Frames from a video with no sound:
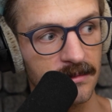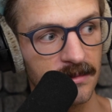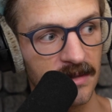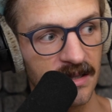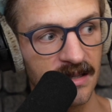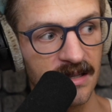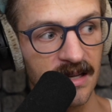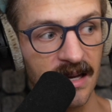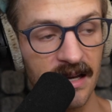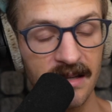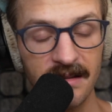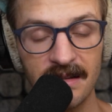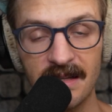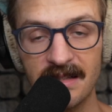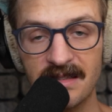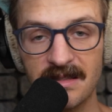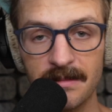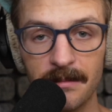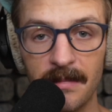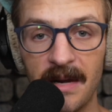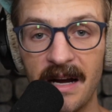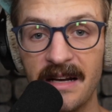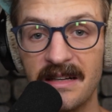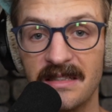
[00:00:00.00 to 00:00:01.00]
again, that's
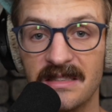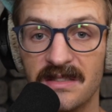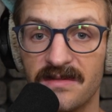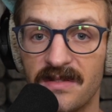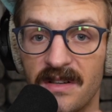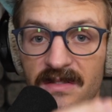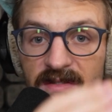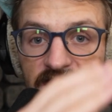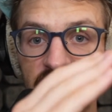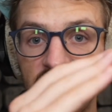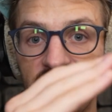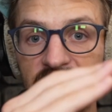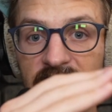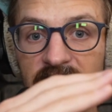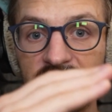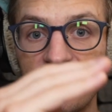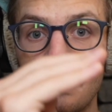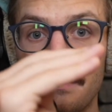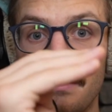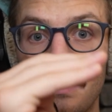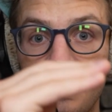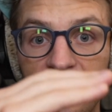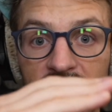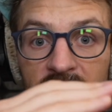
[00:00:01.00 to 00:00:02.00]
minus 58
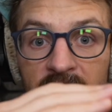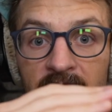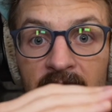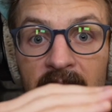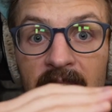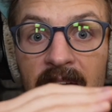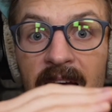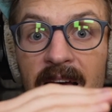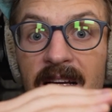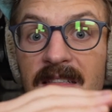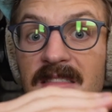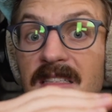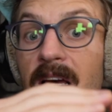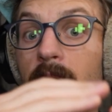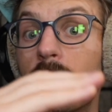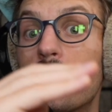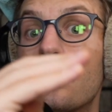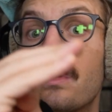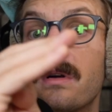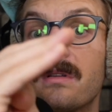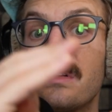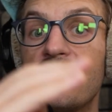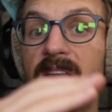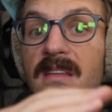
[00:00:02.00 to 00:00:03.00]
dB, it's how
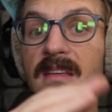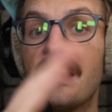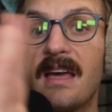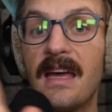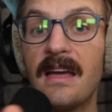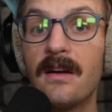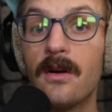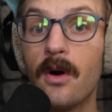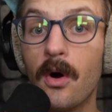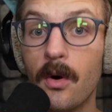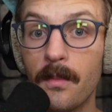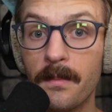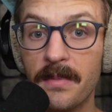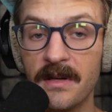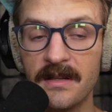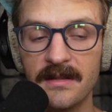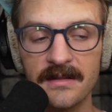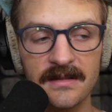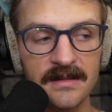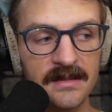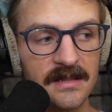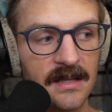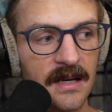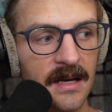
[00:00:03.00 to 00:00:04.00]
quickly the gate
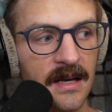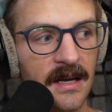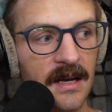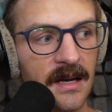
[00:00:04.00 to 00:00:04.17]
opens.